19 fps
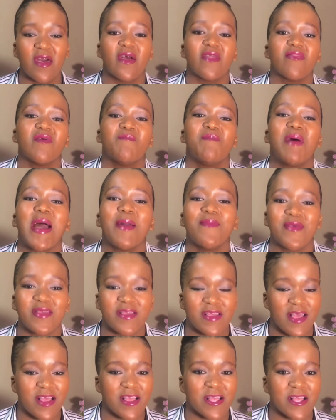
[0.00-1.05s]
The Bible
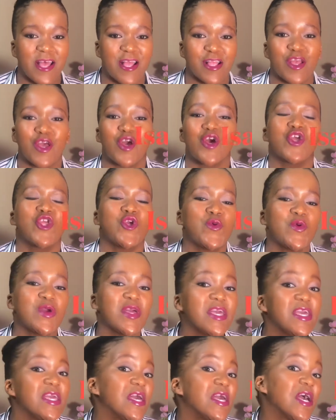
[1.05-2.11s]
says that you will
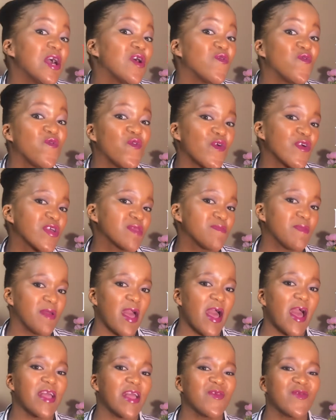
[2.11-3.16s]
hear a voice
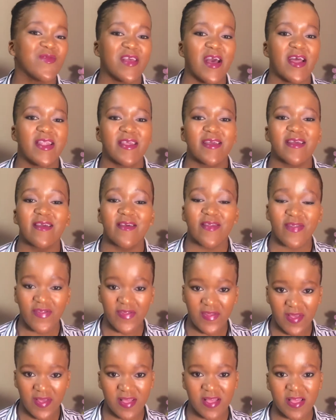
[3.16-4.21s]
behind you telling,
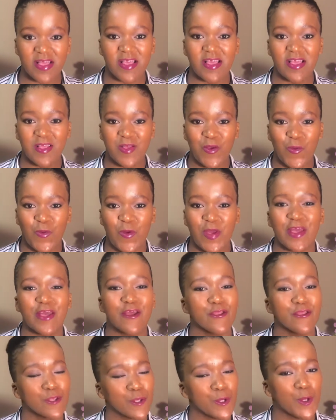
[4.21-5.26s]
This is the way
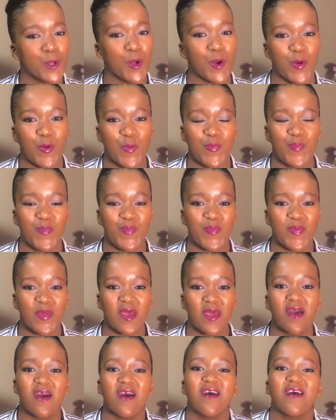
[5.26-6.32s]
to go.
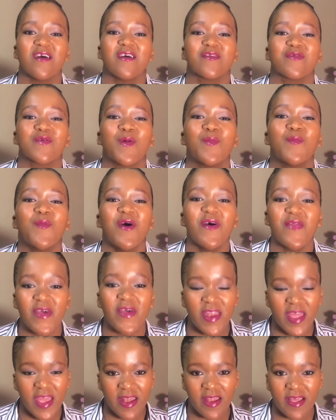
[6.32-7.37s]
So, more than
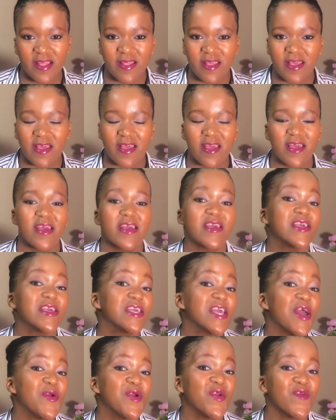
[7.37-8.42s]
anything,
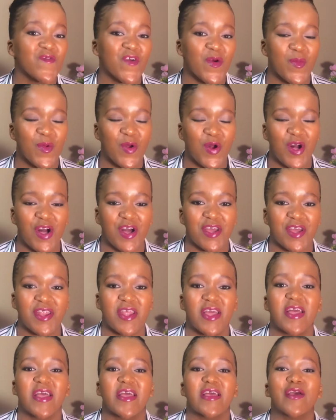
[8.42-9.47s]
hearing from God
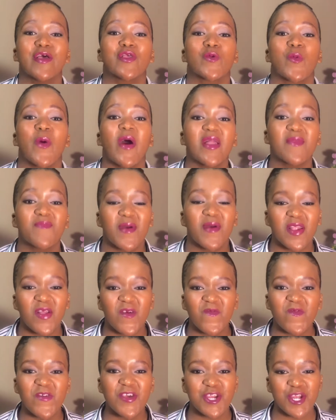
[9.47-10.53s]
is quite
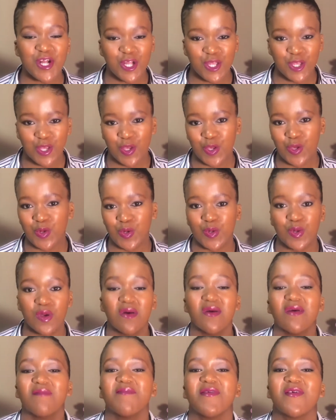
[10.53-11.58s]
beneficial to you
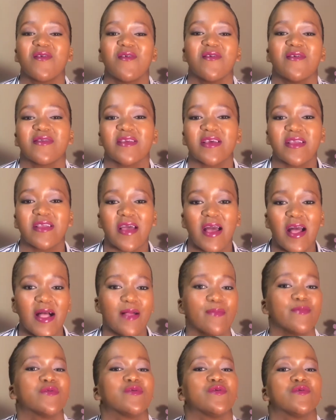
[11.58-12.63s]
because it
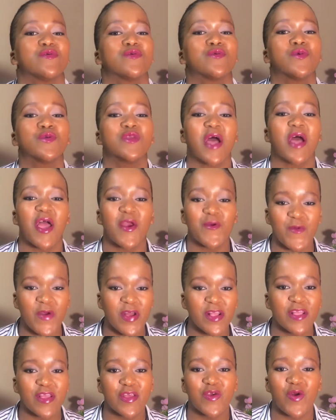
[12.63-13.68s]
helps to
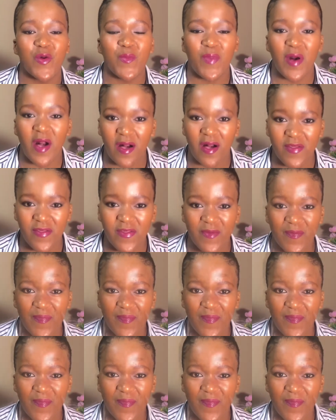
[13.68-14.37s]
direct your path.